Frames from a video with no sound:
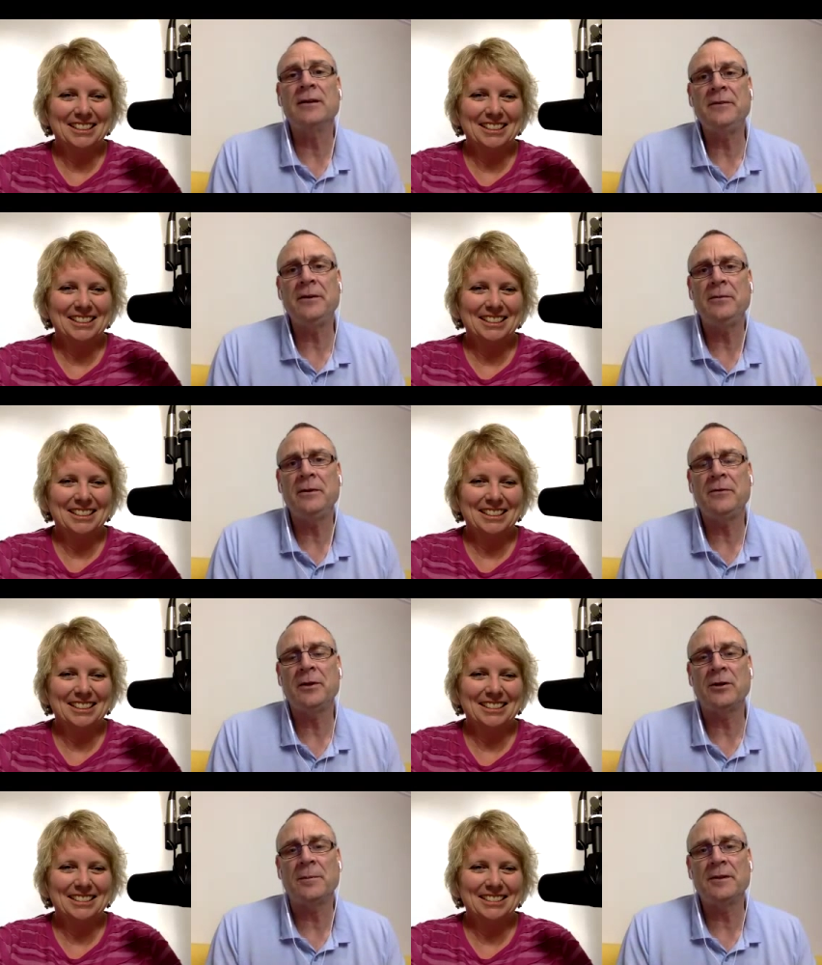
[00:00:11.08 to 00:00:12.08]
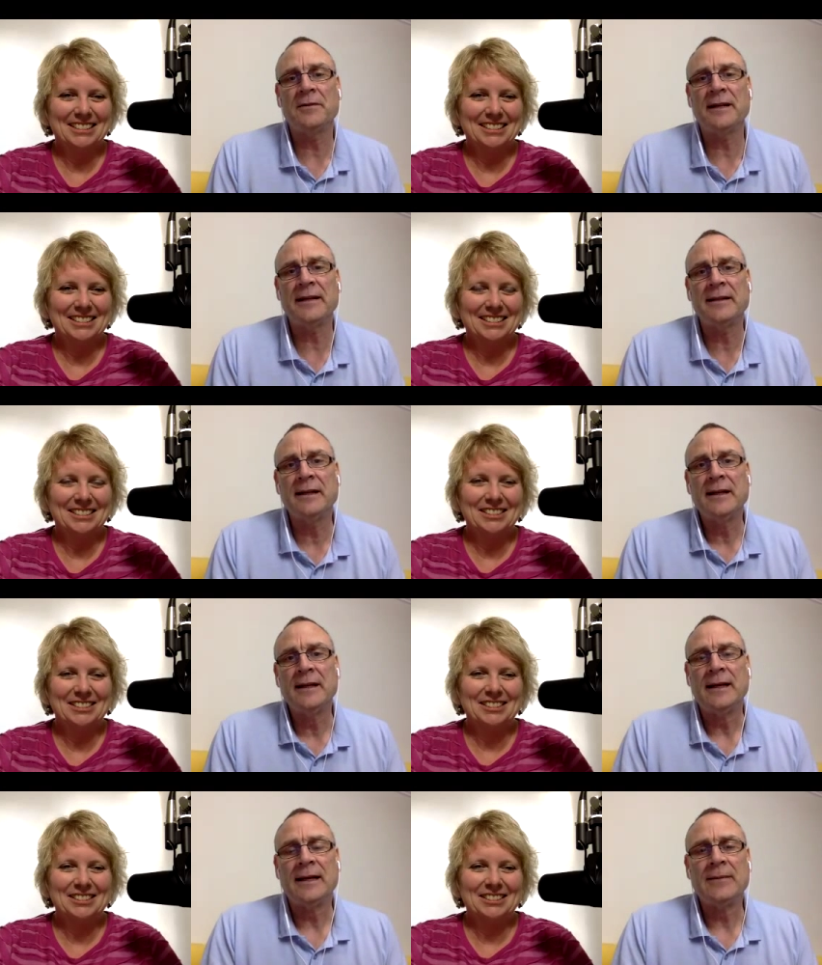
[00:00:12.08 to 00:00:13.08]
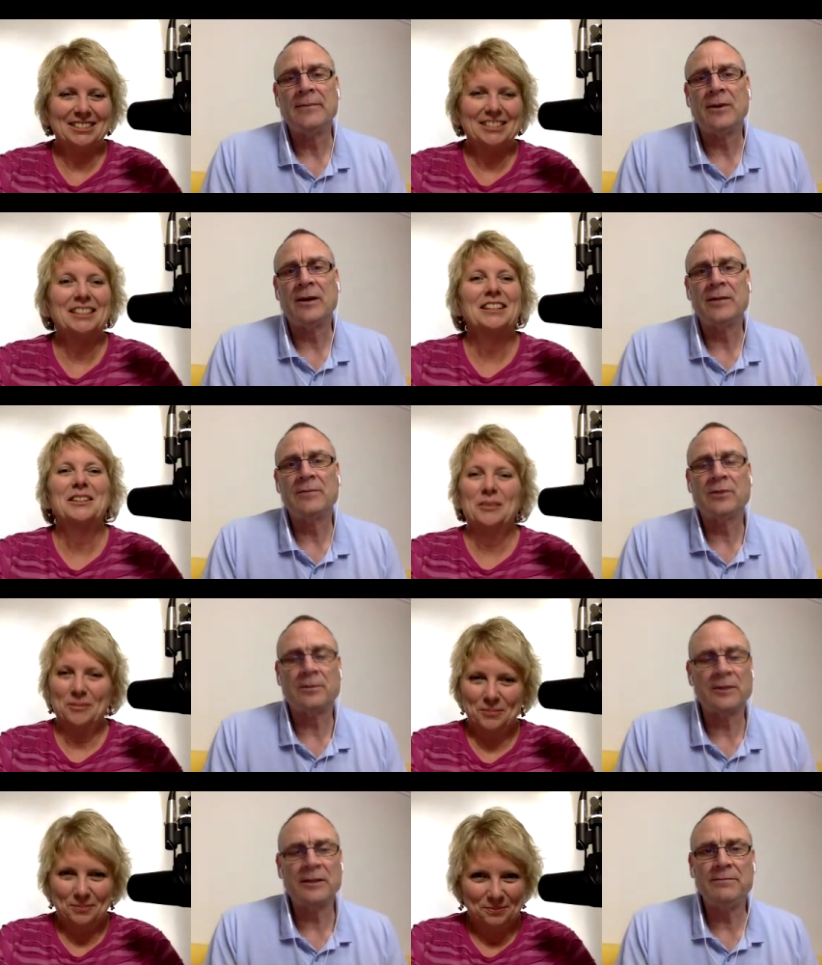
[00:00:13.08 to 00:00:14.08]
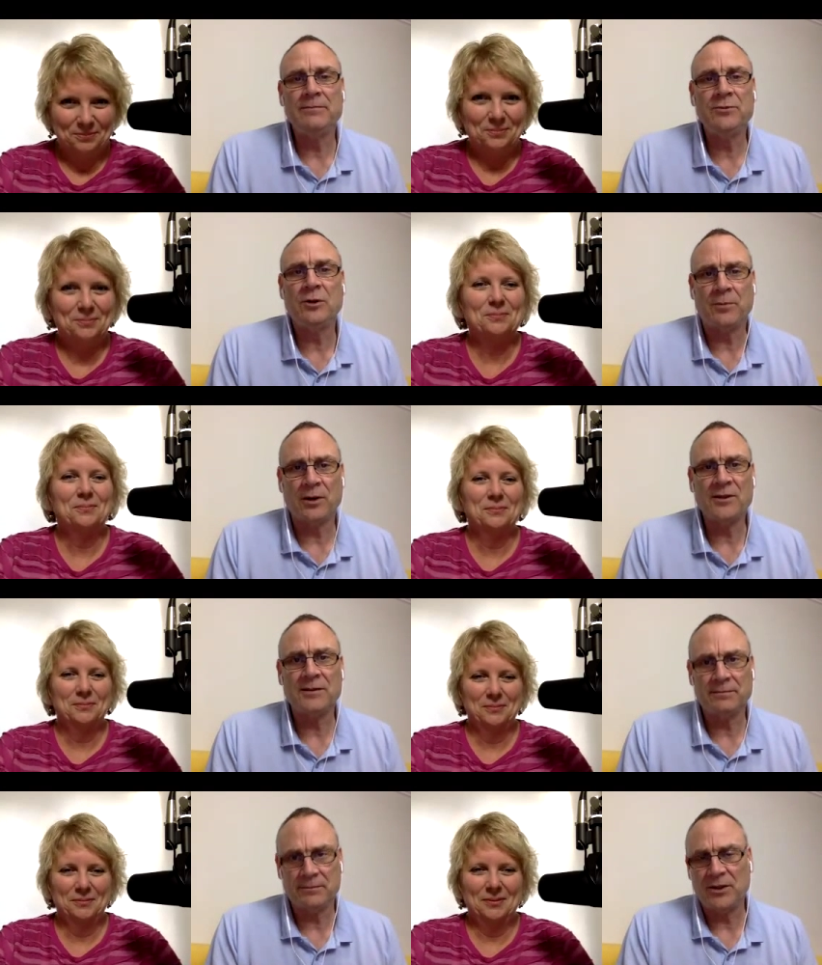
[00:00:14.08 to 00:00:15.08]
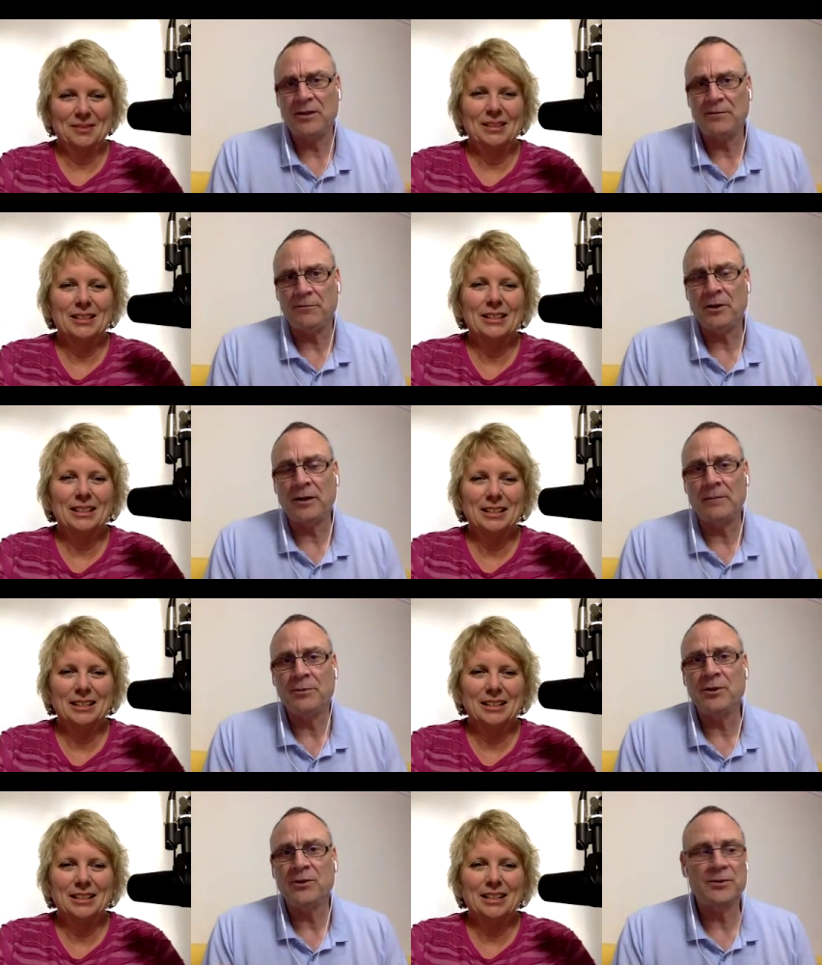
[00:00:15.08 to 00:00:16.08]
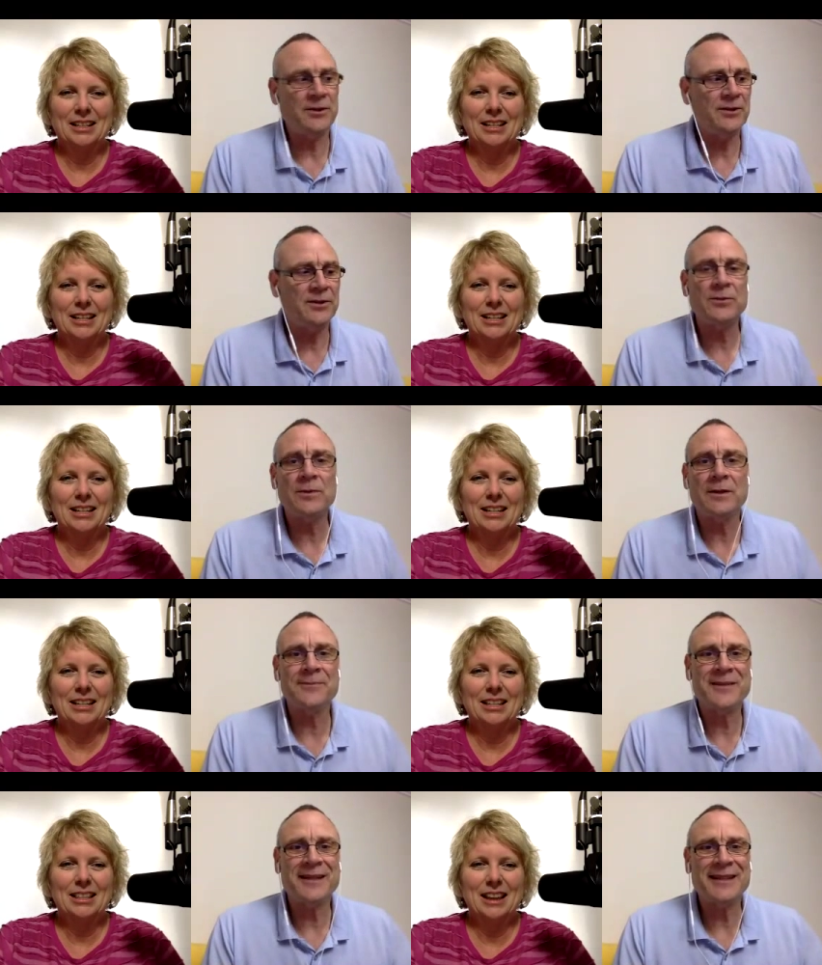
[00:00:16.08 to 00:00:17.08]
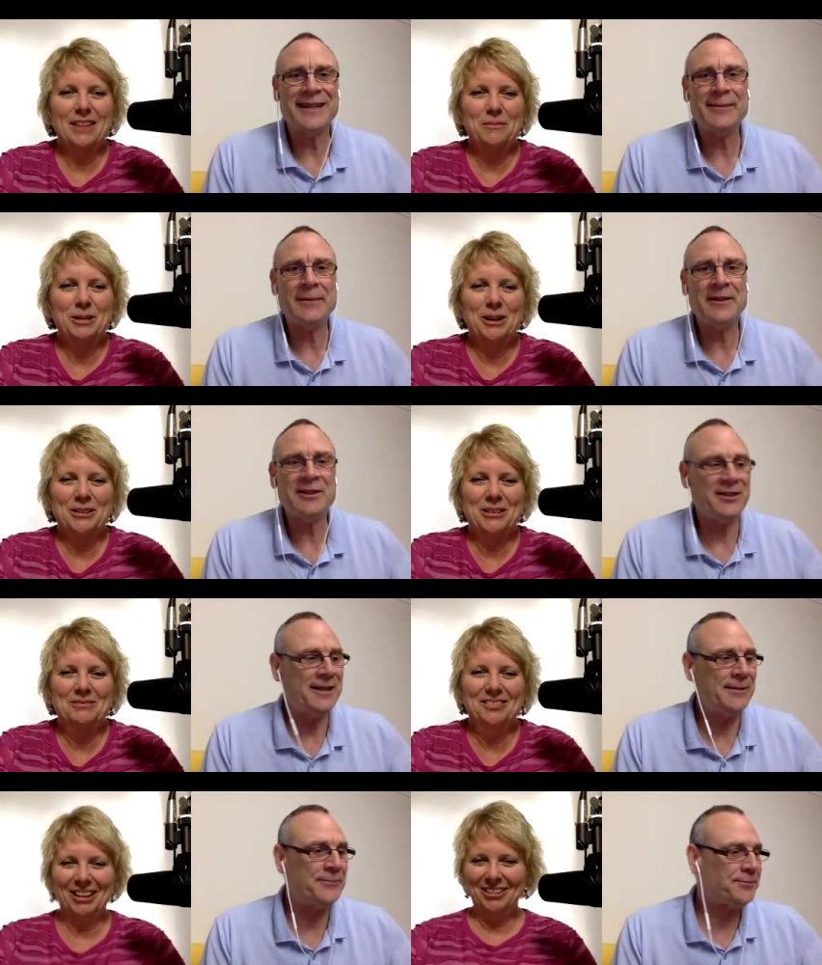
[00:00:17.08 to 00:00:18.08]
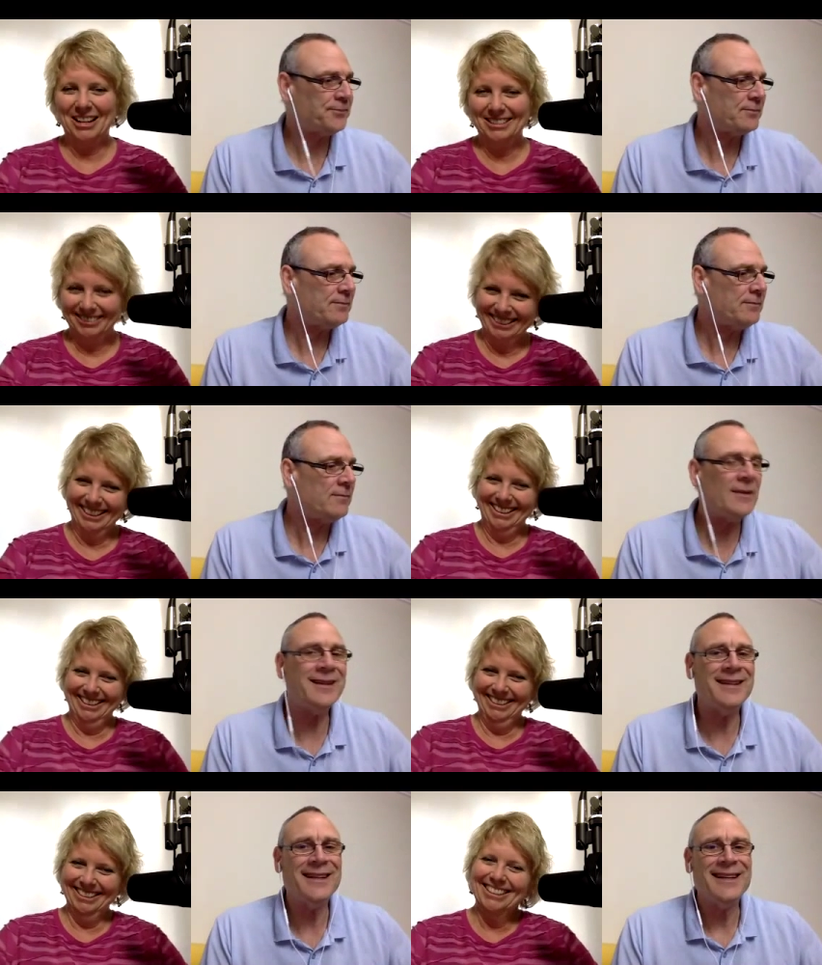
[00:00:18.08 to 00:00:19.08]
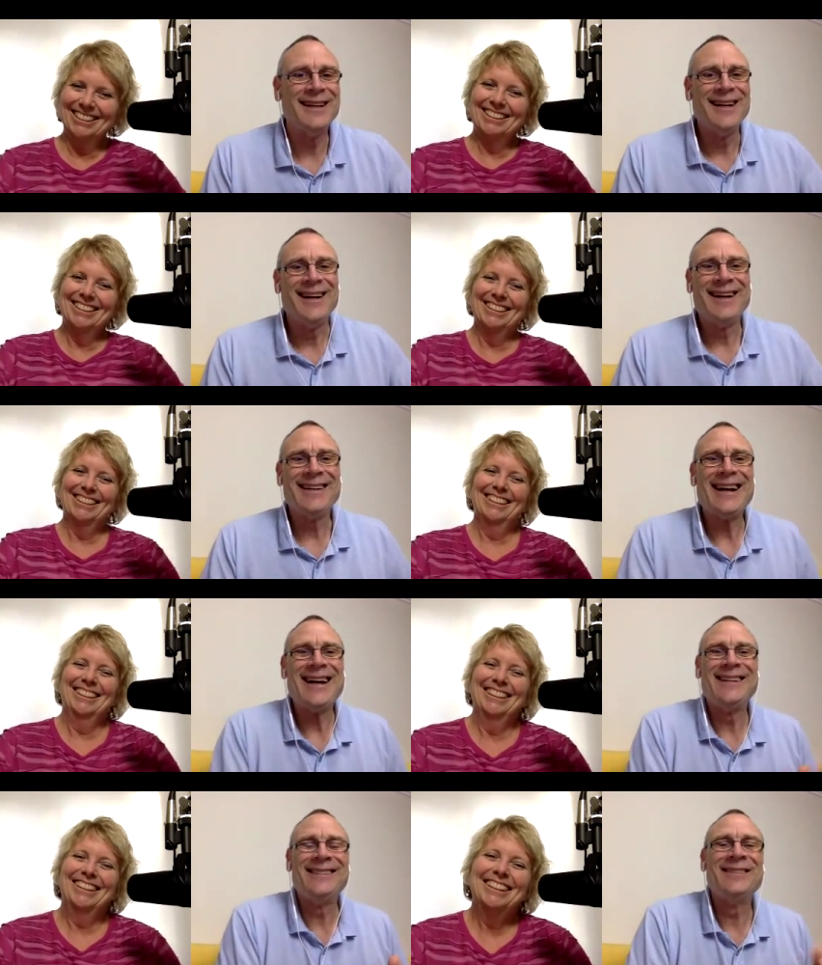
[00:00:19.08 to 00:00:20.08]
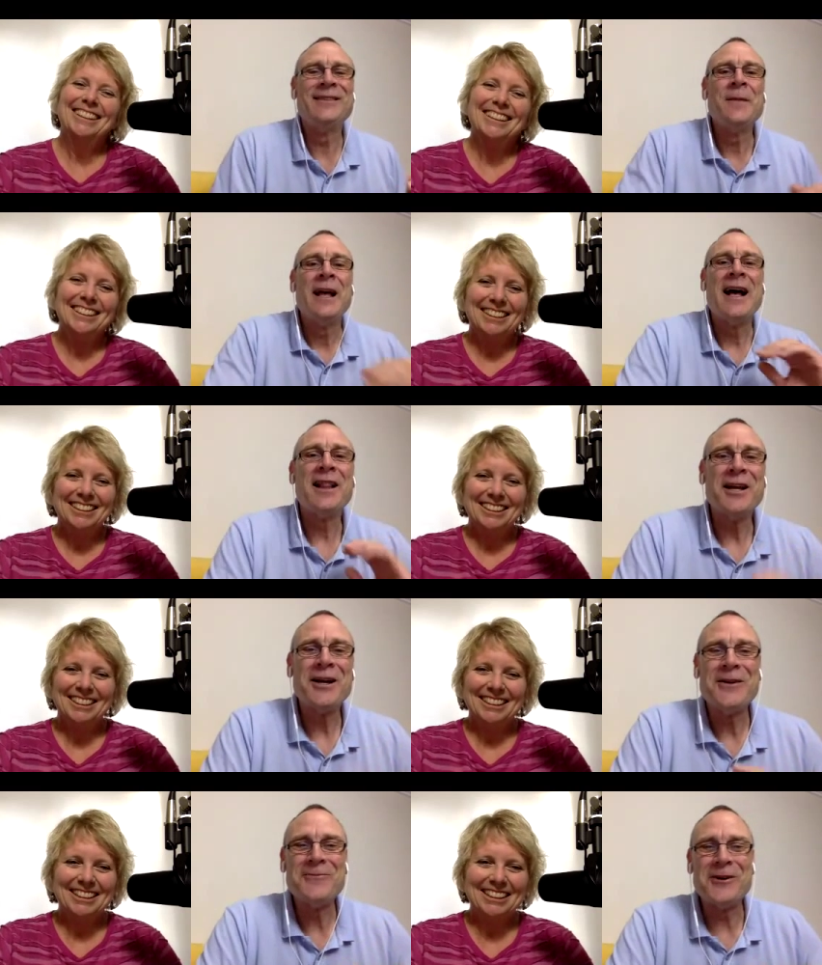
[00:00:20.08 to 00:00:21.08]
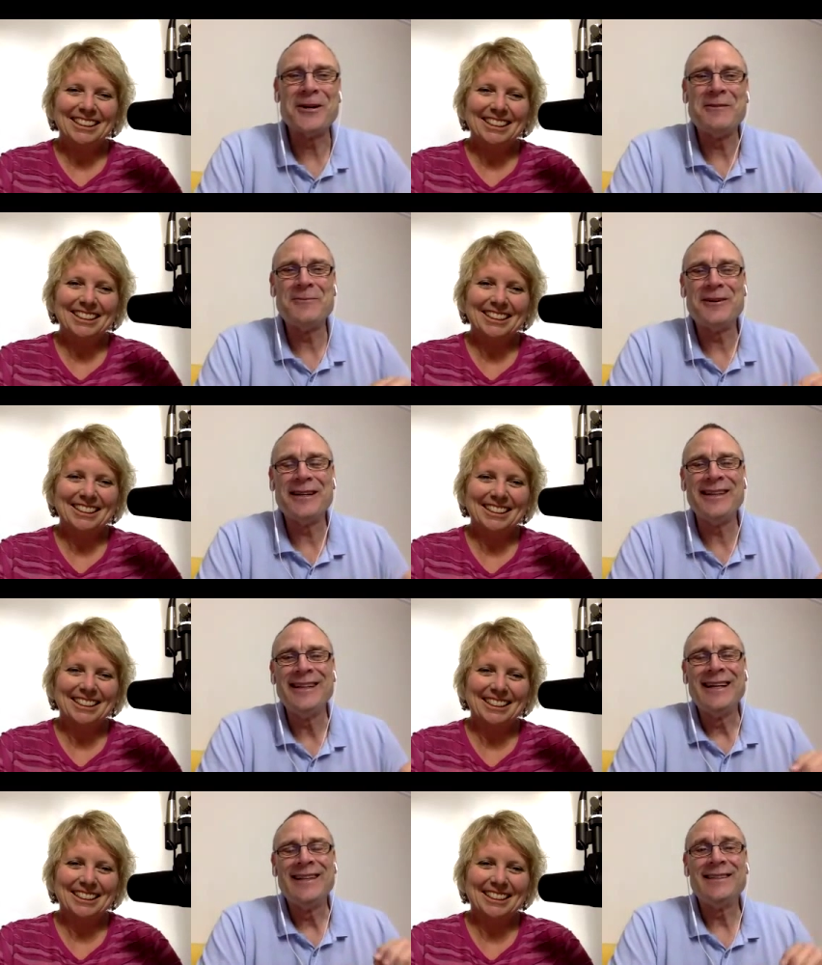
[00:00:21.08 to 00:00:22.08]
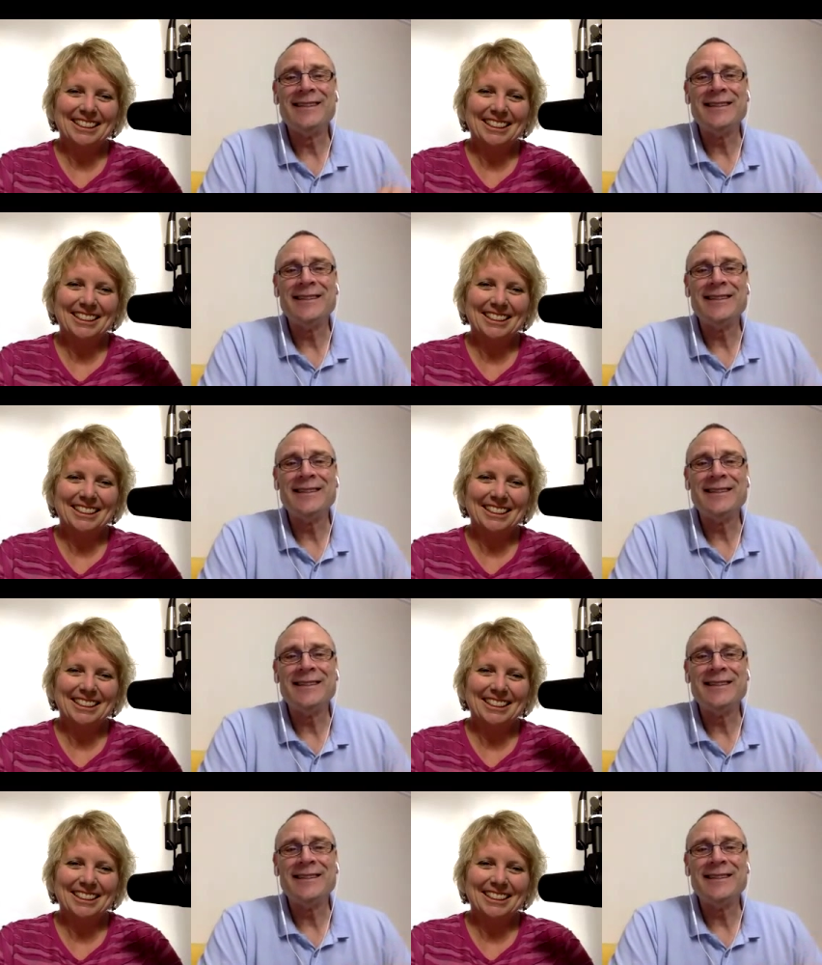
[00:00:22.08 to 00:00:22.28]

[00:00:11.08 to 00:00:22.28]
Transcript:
Speaker 1: if you if you want a copy of that, um, I can probably Dropbox it to you for your own personal use as well.
Speaker 2: Okay, yeah, I'm happy awesome. to share. All right.
Speaker 1: Okay. Hello and welcome, everybody. This is